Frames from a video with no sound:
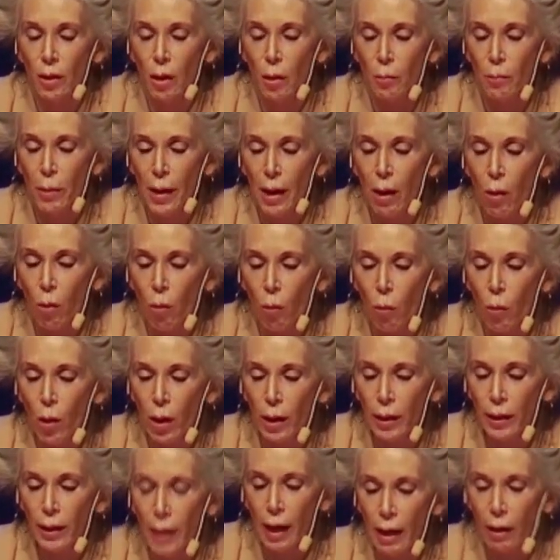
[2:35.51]
about
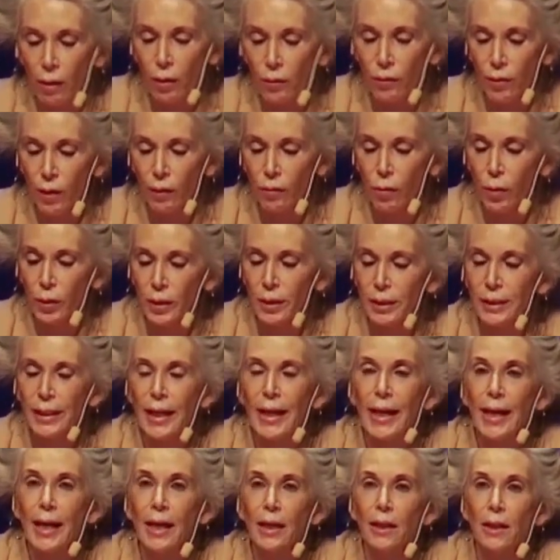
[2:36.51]
1 out of every
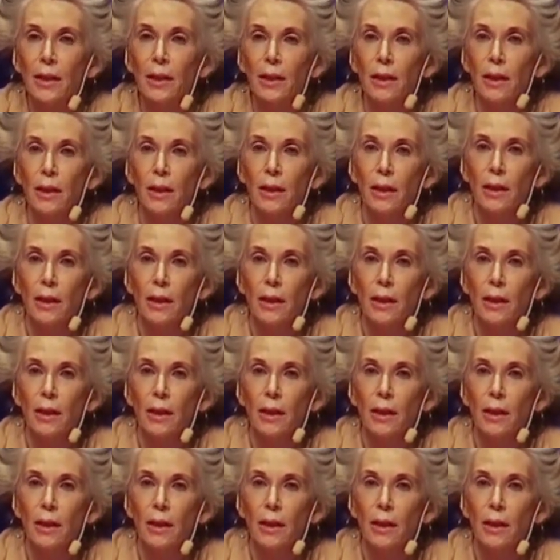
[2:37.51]
10